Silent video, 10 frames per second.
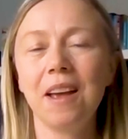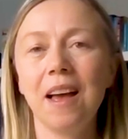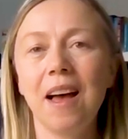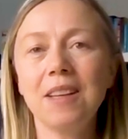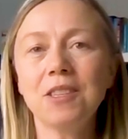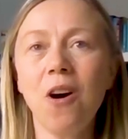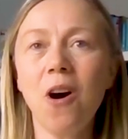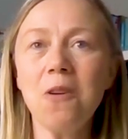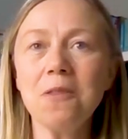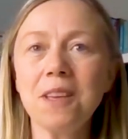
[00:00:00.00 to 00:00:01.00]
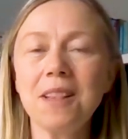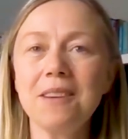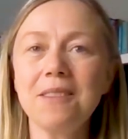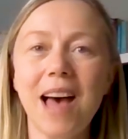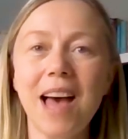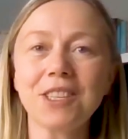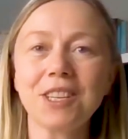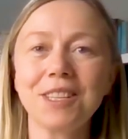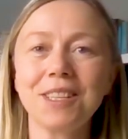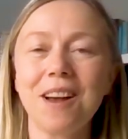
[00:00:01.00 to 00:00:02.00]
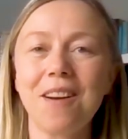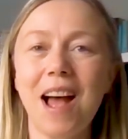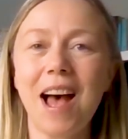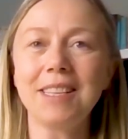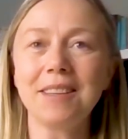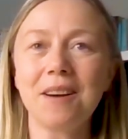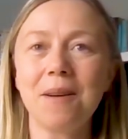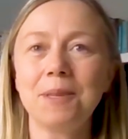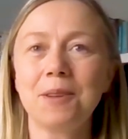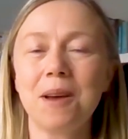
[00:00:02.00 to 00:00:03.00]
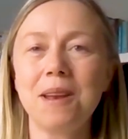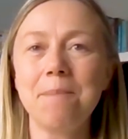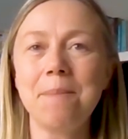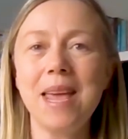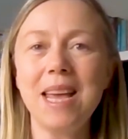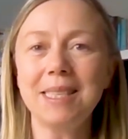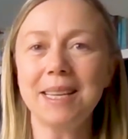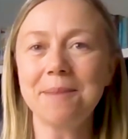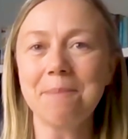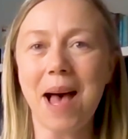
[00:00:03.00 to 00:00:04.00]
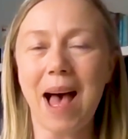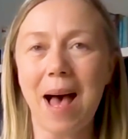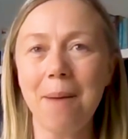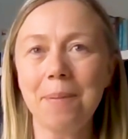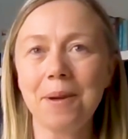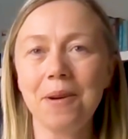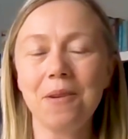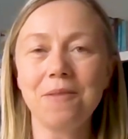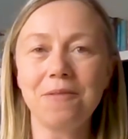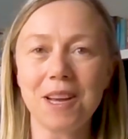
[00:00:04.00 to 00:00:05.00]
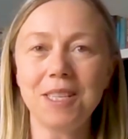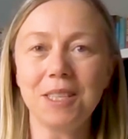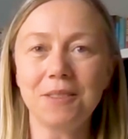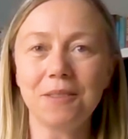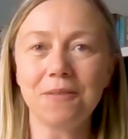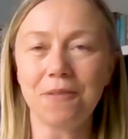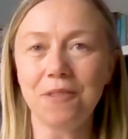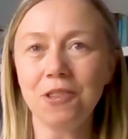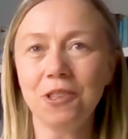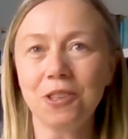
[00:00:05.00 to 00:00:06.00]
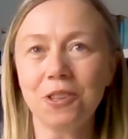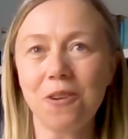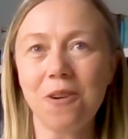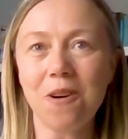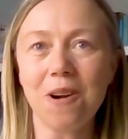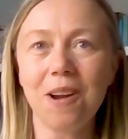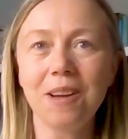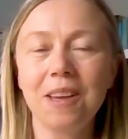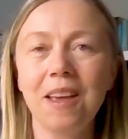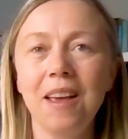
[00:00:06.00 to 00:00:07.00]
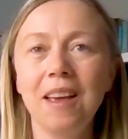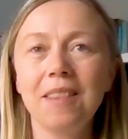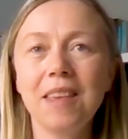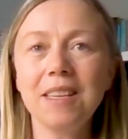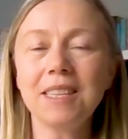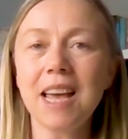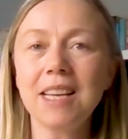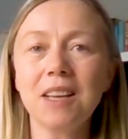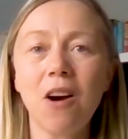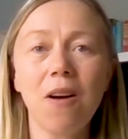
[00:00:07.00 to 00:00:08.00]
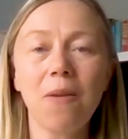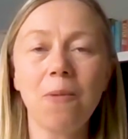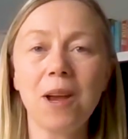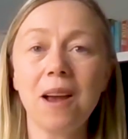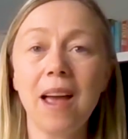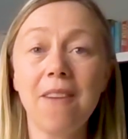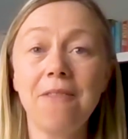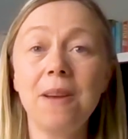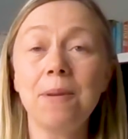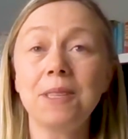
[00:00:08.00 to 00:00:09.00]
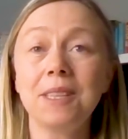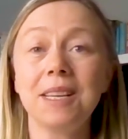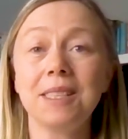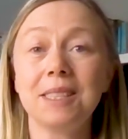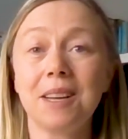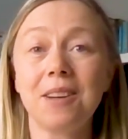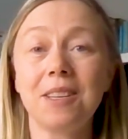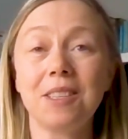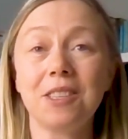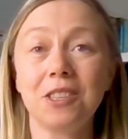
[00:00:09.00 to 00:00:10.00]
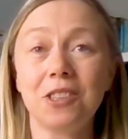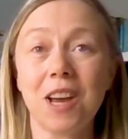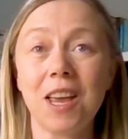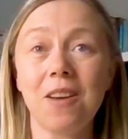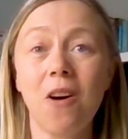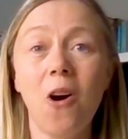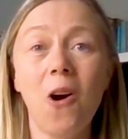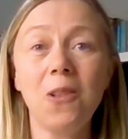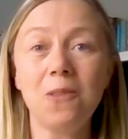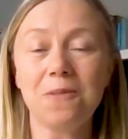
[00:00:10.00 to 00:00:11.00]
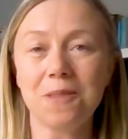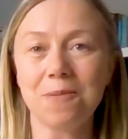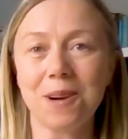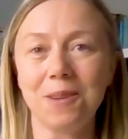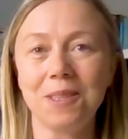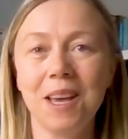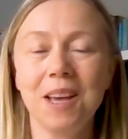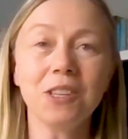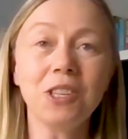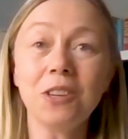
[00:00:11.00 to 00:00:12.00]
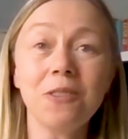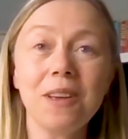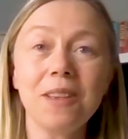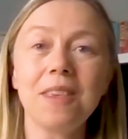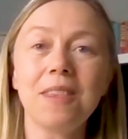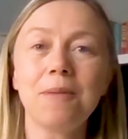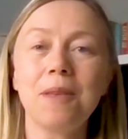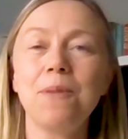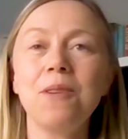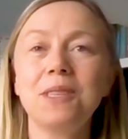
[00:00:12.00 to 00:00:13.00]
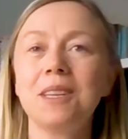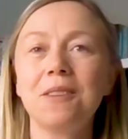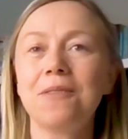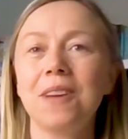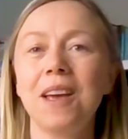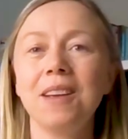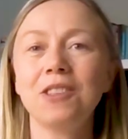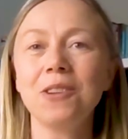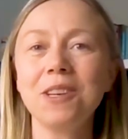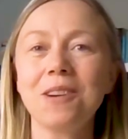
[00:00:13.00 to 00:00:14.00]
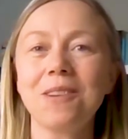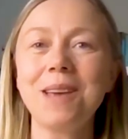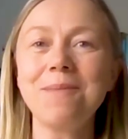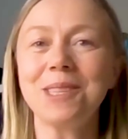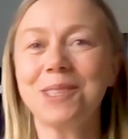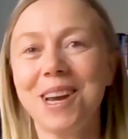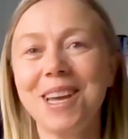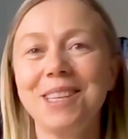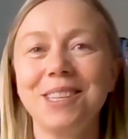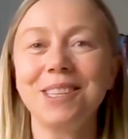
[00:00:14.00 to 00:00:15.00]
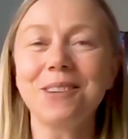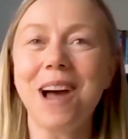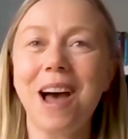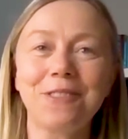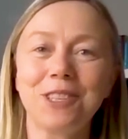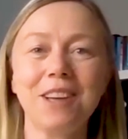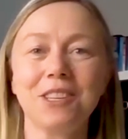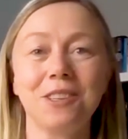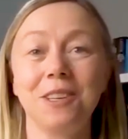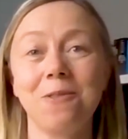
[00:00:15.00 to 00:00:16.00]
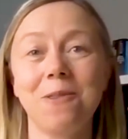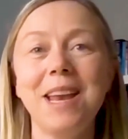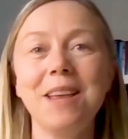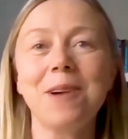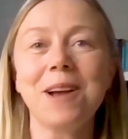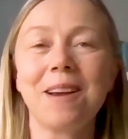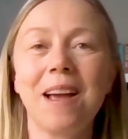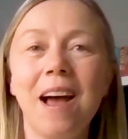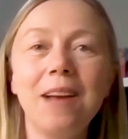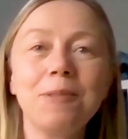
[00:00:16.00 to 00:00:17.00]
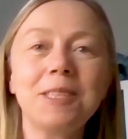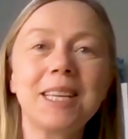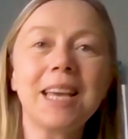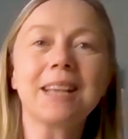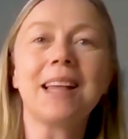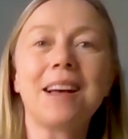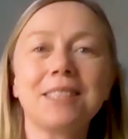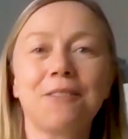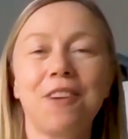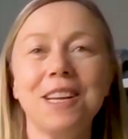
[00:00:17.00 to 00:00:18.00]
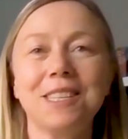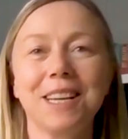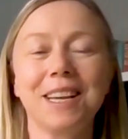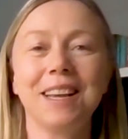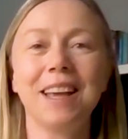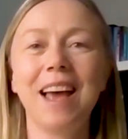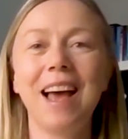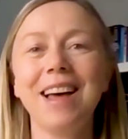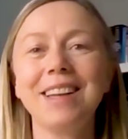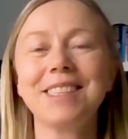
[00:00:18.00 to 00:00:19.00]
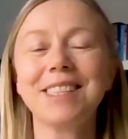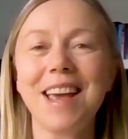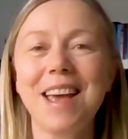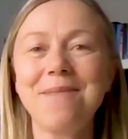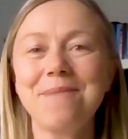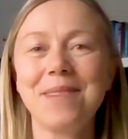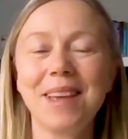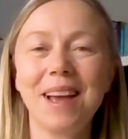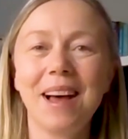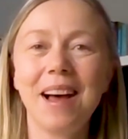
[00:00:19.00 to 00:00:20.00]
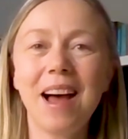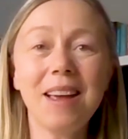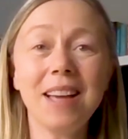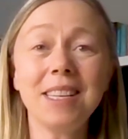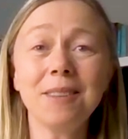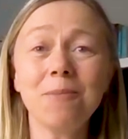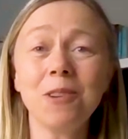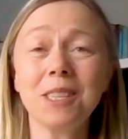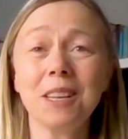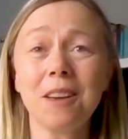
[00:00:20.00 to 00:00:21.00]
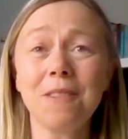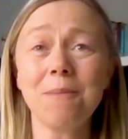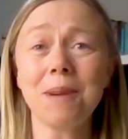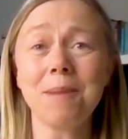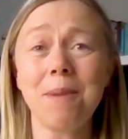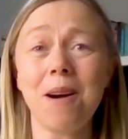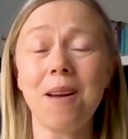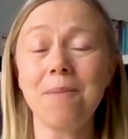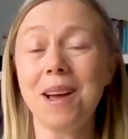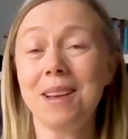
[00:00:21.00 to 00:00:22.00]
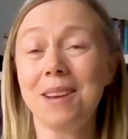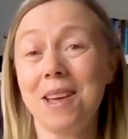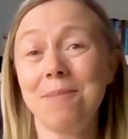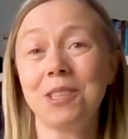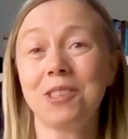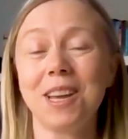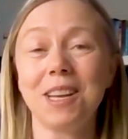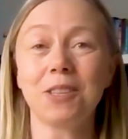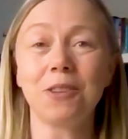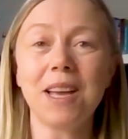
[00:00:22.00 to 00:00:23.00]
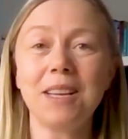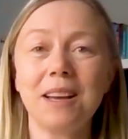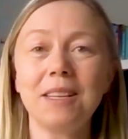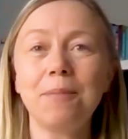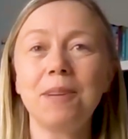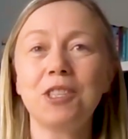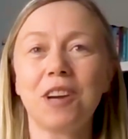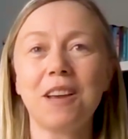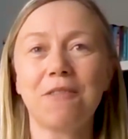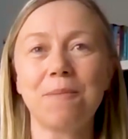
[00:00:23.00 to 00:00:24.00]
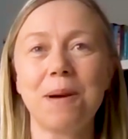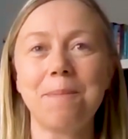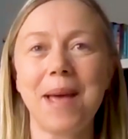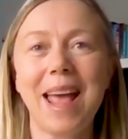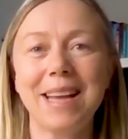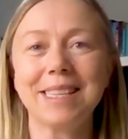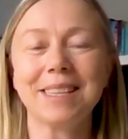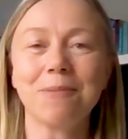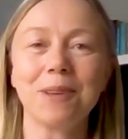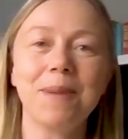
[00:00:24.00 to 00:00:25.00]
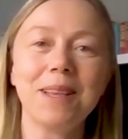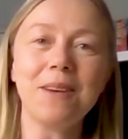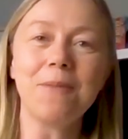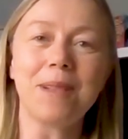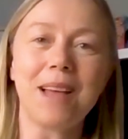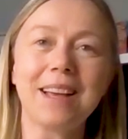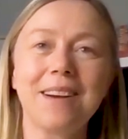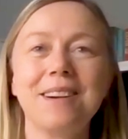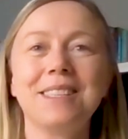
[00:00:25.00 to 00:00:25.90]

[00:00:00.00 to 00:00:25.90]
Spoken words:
And all the little actions are adding up to an amazing map on fridaysforfuture.org that says where everybody is starting to strike all over the world. Because the beauty of doing your climate strike is you don't have to actually go anywhere. I was sick last Friday, and I didn't want to give up my climate strike. So I did my strike from my bed with my little placard,